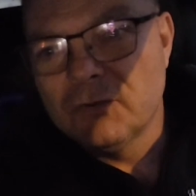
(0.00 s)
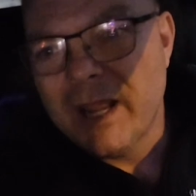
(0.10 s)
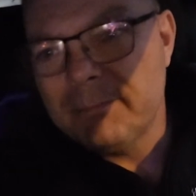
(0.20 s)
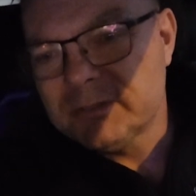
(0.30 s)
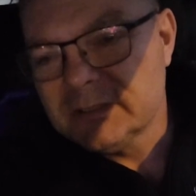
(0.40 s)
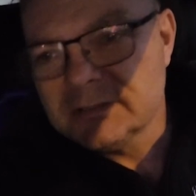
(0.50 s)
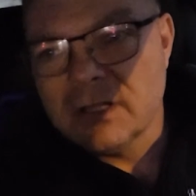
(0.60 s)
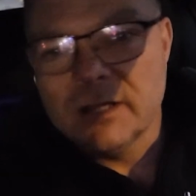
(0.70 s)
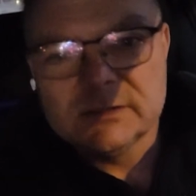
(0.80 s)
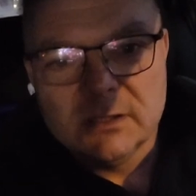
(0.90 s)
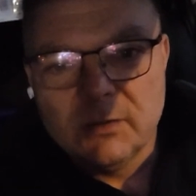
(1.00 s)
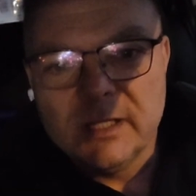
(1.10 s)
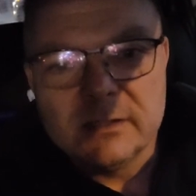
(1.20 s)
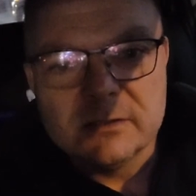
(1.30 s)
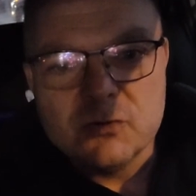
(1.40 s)
Grapes, as long as you don't
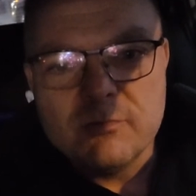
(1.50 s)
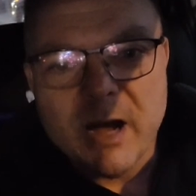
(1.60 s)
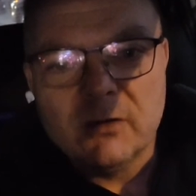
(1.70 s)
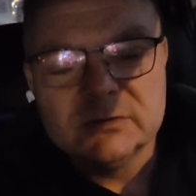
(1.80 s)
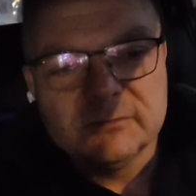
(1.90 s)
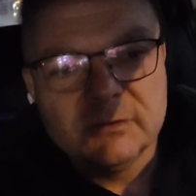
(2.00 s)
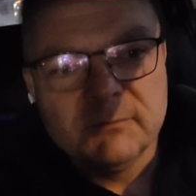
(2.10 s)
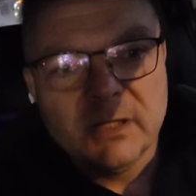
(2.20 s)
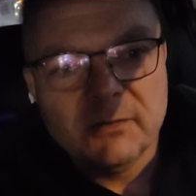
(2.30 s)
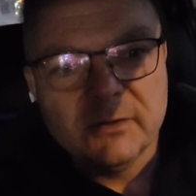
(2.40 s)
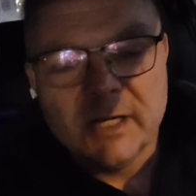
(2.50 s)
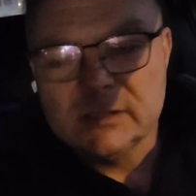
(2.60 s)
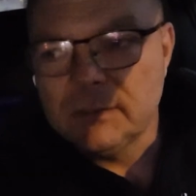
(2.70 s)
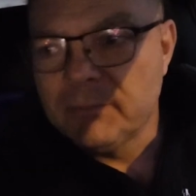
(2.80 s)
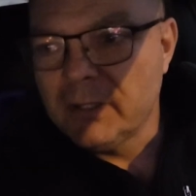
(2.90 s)
eat 2 pounds of them, you know, they're
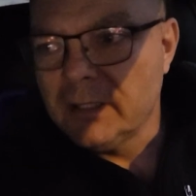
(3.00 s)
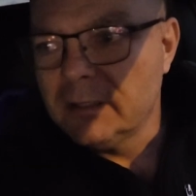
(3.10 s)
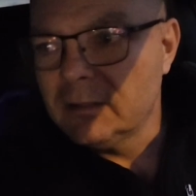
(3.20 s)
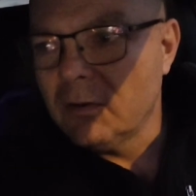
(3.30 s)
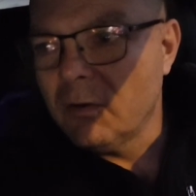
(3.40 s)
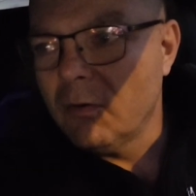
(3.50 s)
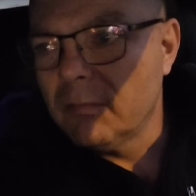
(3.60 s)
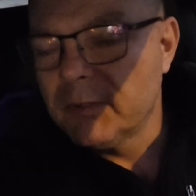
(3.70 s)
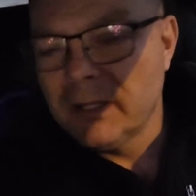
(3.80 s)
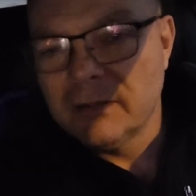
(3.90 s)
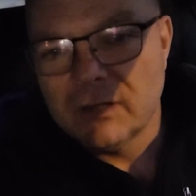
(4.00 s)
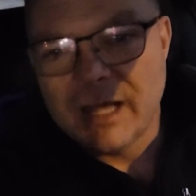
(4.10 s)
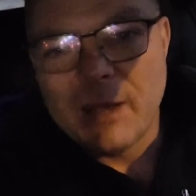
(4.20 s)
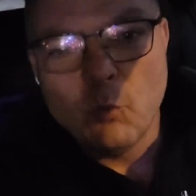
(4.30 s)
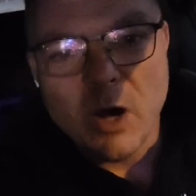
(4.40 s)
actually pretty low, pretty
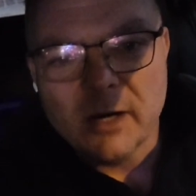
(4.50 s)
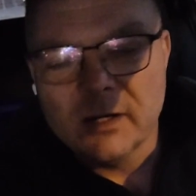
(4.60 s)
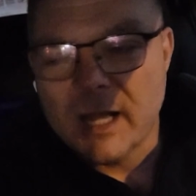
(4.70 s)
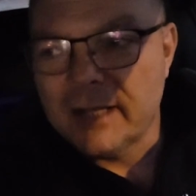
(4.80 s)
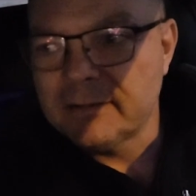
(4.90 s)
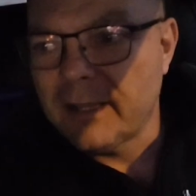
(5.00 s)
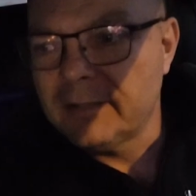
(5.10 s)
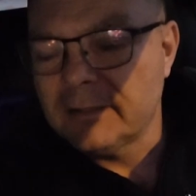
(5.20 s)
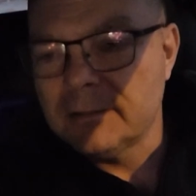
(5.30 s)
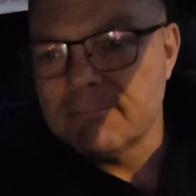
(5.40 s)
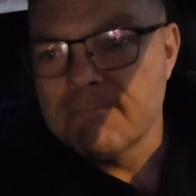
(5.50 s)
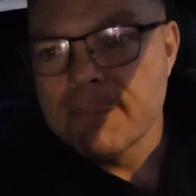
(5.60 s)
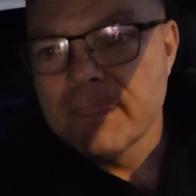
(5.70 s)
high water content in them.